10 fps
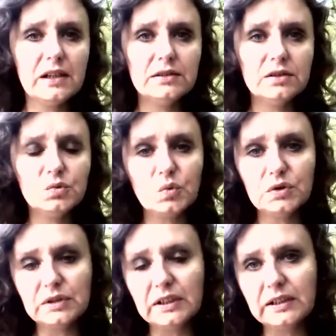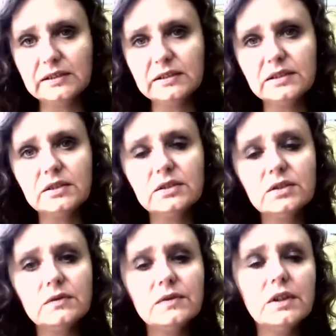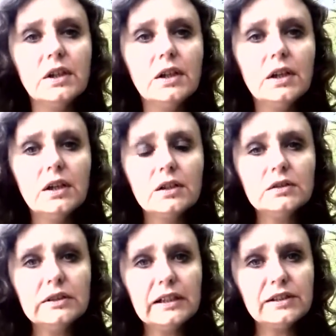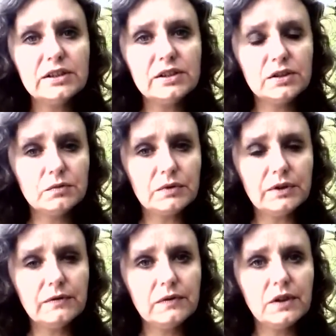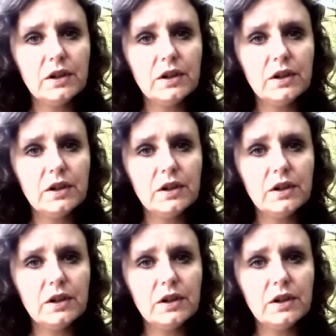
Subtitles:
I don't want any sort of connections with